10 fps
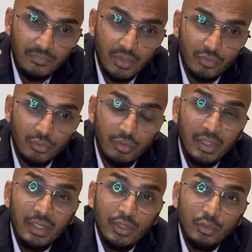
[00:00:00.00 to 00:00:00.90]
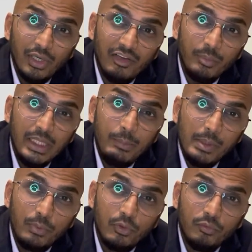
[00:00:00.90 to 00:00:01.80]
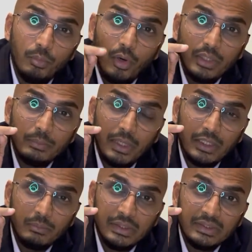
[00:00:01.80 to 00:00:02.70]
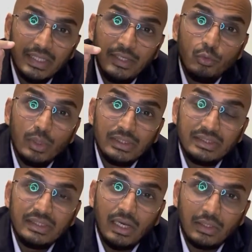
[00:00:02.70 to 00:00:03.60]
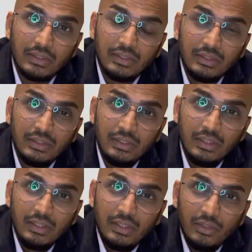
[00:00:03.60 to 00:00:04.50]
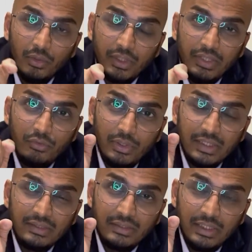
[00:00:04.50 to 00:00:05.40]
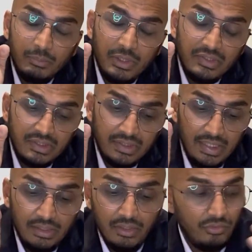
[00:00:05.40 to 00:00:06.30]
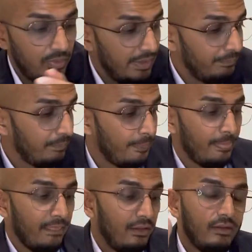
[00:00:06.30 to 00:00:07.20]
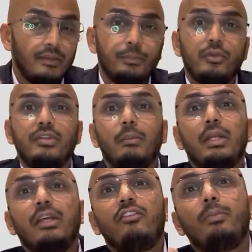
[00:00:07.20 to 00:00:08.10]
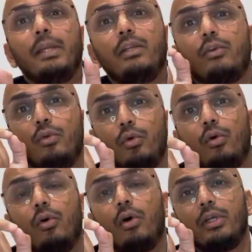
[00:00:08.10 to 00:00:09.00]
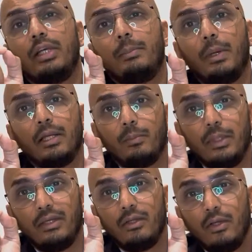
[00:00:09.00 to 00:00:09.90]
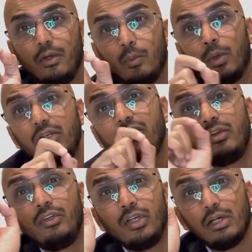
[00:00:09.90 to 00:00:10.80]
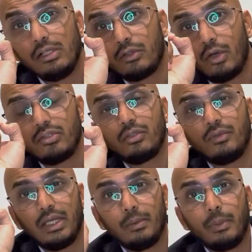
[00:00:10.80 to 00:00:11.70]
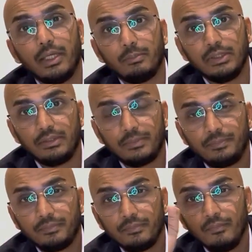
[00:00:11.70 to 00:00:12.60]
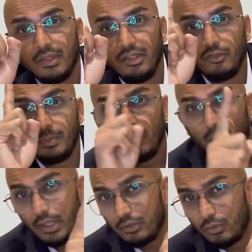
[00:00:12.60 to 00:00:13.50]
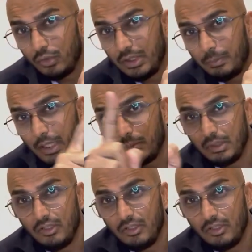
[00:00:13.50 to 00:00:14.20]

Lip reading: So you have many people who've bought apartments and who are stuck. Okay, so let me say it this way. Suppose someone has spent a crore on an apartment. What is the real cost of that apartment? You spend 1 crore on the apartment, you